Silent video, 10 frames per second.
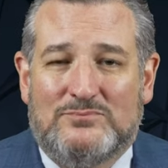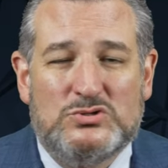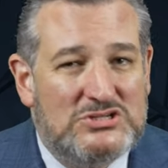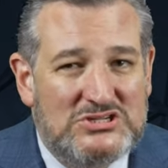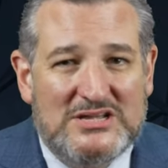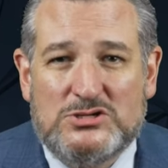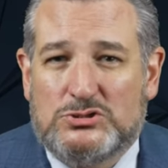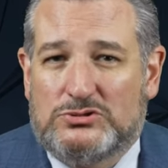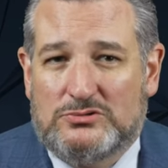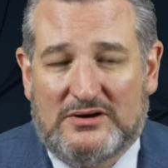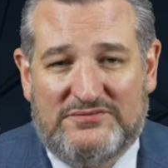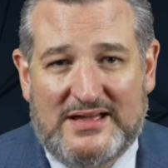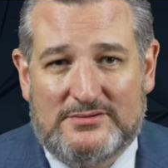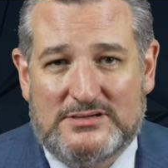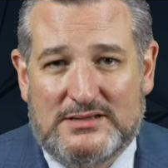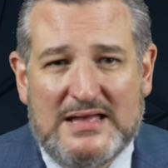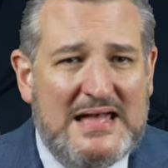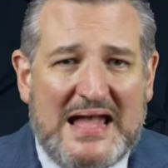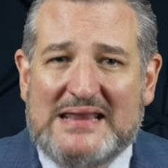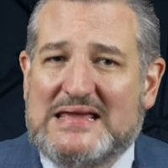was essential to our founding,
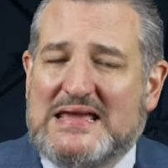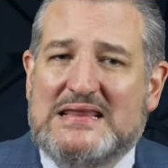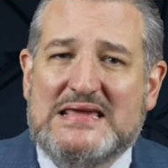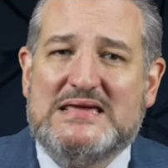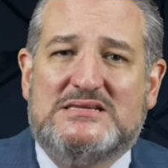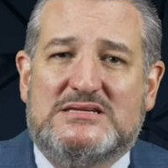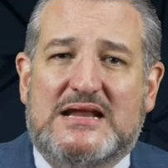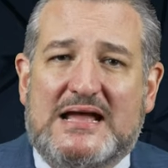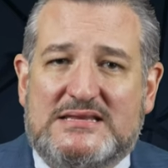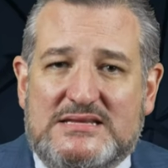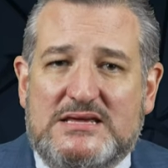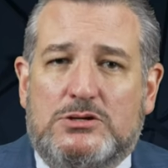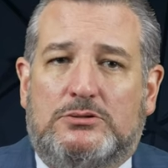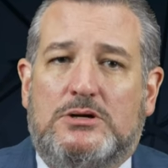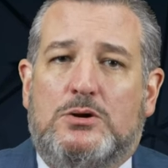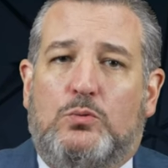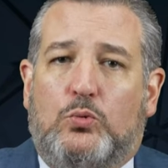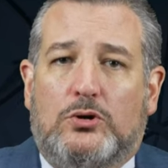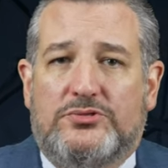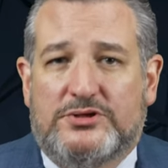and it is an ideal
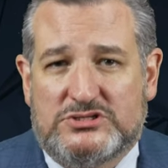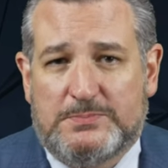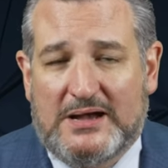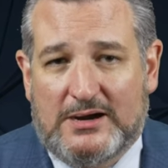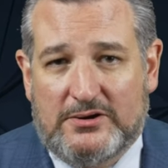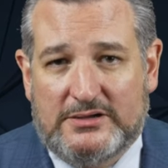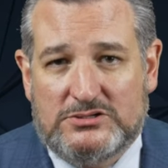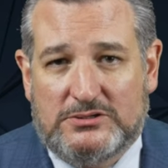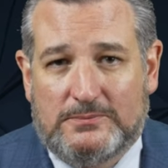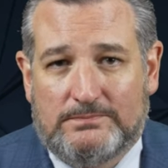worth aspiring to.